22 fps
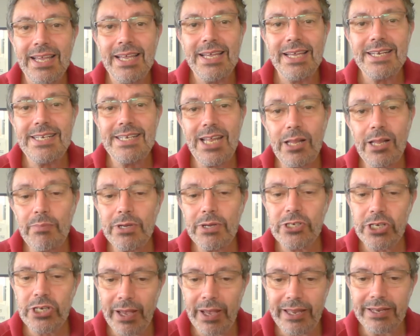Telma
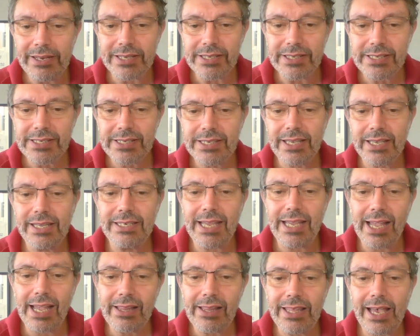Jimenez and
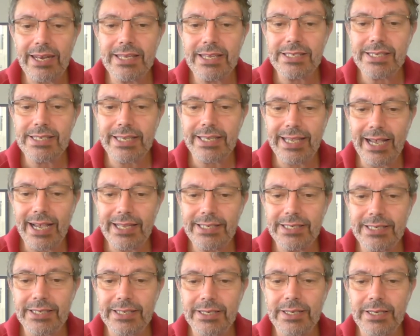Eliane
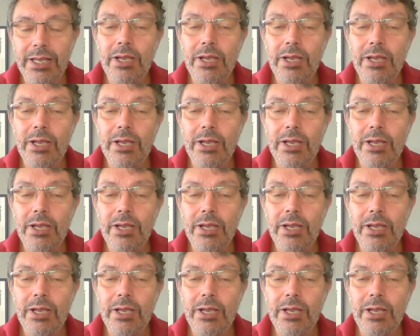Segate